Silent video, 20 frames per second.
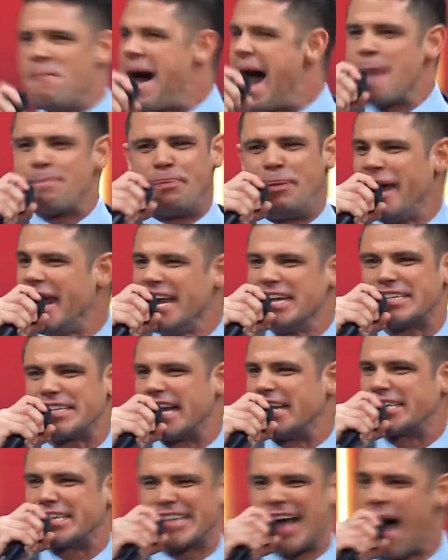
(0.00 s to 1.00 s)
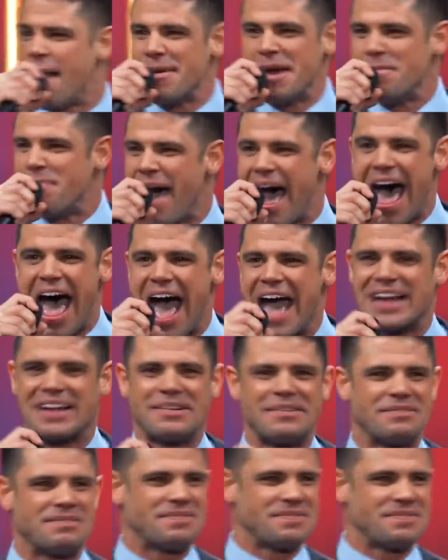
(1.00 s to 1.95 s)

My peace is coming back.